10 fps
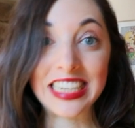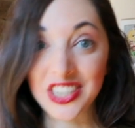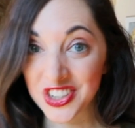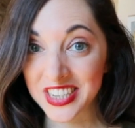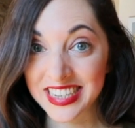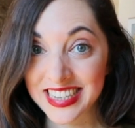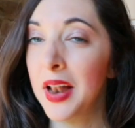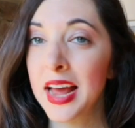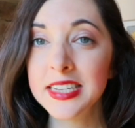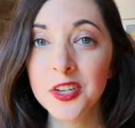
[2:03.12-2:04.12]
delicious.
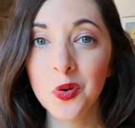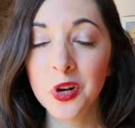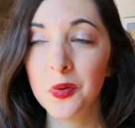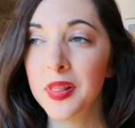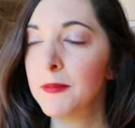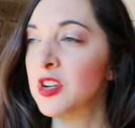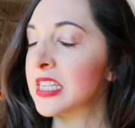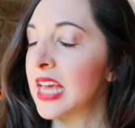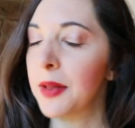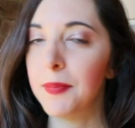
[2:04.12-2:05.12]
Place an order with them,
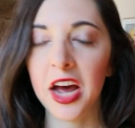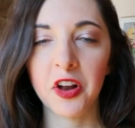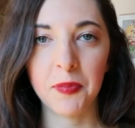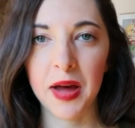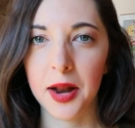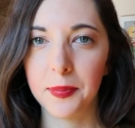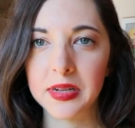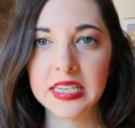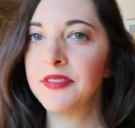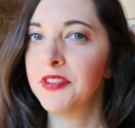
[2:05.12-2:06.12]
just get a packet of
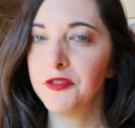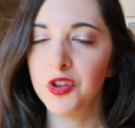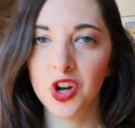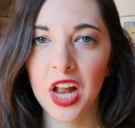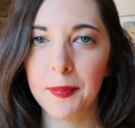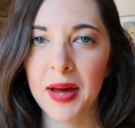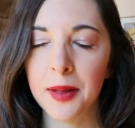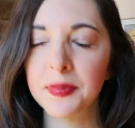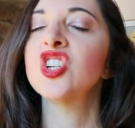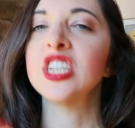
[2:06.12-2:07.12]
pineapples. Even if you don't like
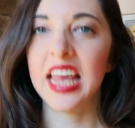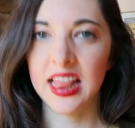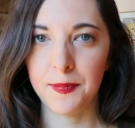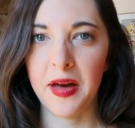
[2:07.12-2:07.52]
pineapples, just get the